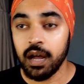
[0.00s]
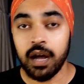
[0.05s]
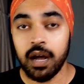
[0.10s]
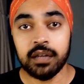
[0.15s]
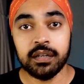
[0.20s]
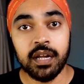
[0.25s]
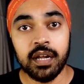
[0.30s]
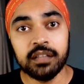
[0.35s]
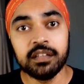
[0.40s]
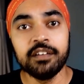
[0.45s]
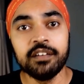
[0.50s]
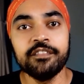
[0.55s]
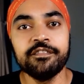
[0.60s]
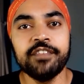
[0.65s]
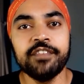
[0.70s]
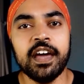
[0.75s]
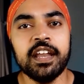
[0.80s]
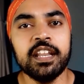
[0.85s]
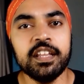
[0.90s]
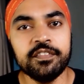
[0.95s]
Another
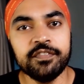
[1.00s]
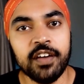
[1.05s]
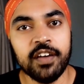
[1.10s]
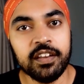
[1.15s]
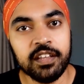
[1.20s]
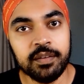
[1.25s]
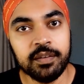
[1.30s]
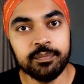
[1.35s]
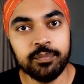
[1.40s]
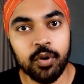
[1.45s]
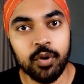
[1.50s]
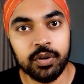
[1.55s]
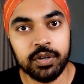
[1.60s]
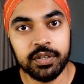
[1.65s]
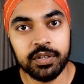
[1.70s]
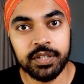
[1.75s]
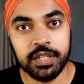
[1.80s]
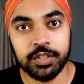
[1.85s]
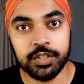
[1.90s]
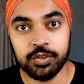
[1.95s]
very, very
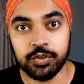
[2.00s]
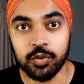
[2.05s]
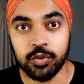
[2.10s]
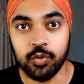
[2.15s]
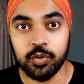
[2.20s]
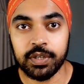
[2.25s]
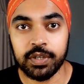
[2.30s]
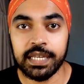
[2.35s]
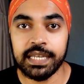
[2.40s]
important thing to note